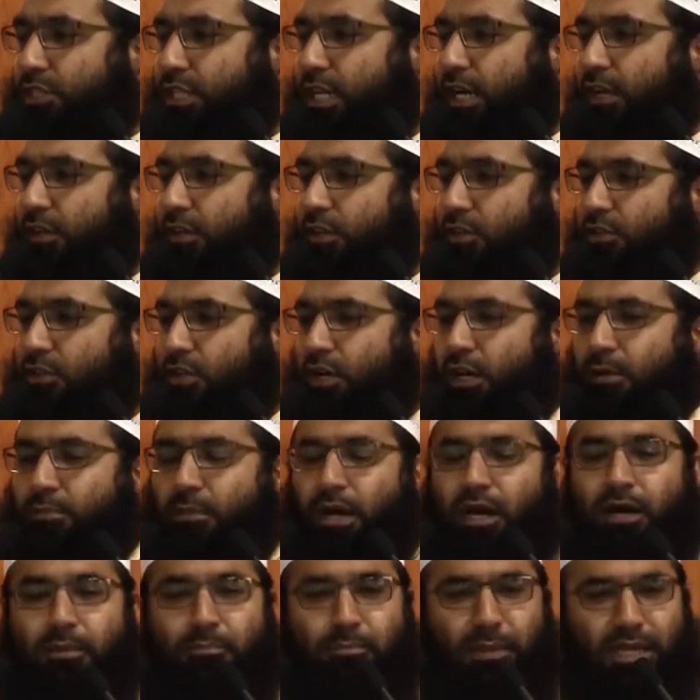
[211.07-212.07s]
Jalali Ul
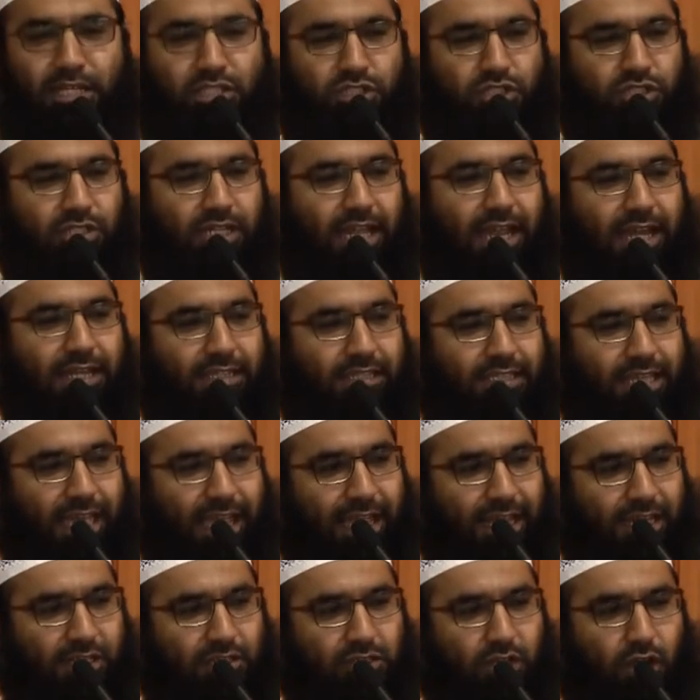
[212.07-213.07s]
Ikram are mentioned at the
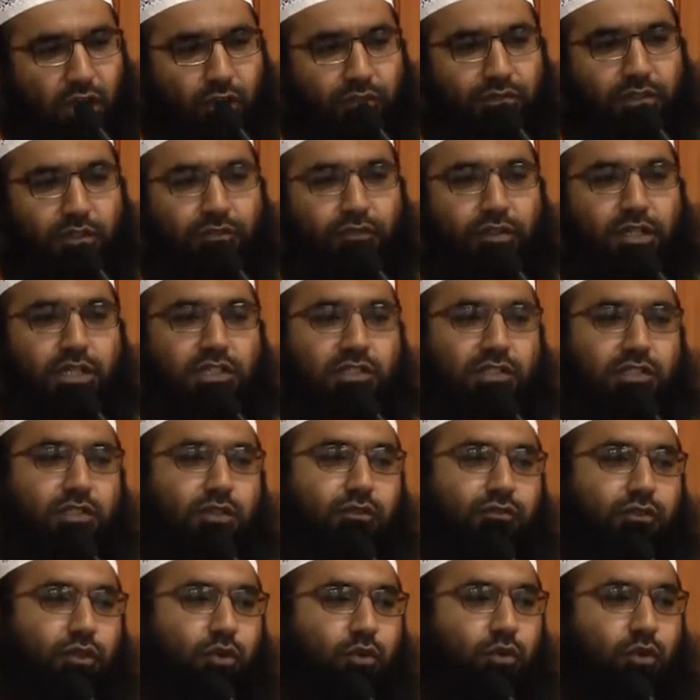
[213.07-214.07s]
end of the verses
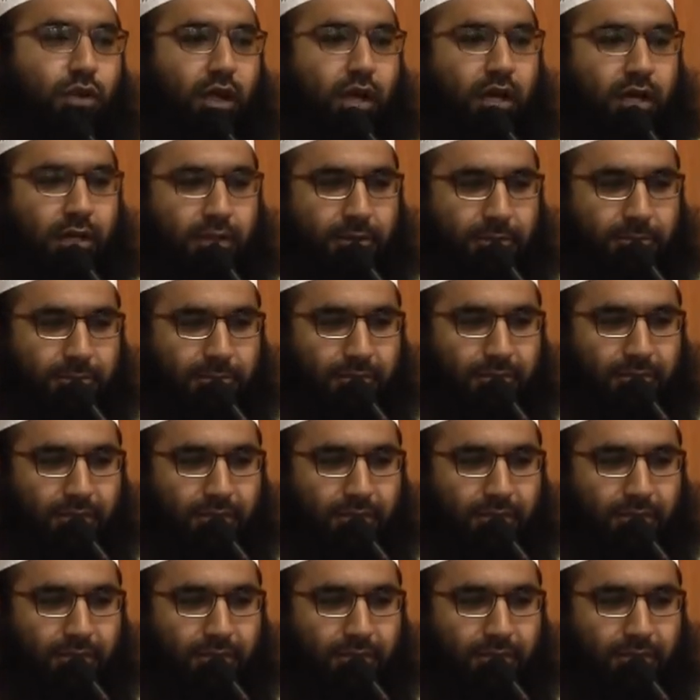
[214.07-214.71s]
of the Quran.